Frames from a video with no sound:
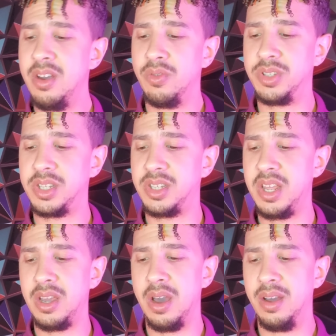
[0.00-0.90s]

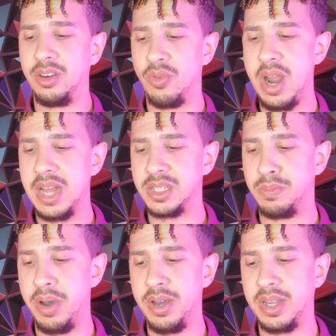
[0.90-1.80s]
resisting grass,
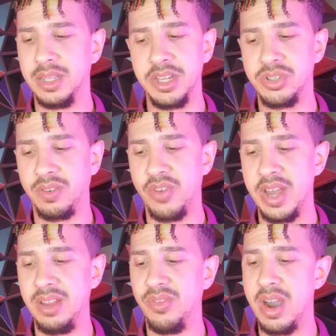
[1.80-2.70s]
bug, electric,
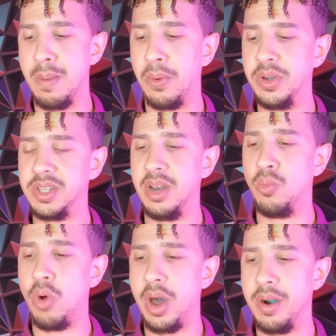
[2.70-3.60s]
fighting, fire, poison,
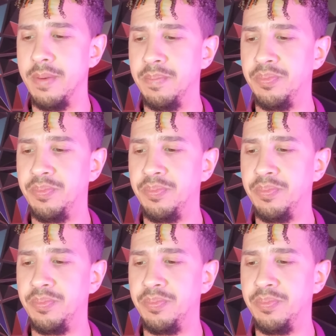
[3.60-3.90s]
and water.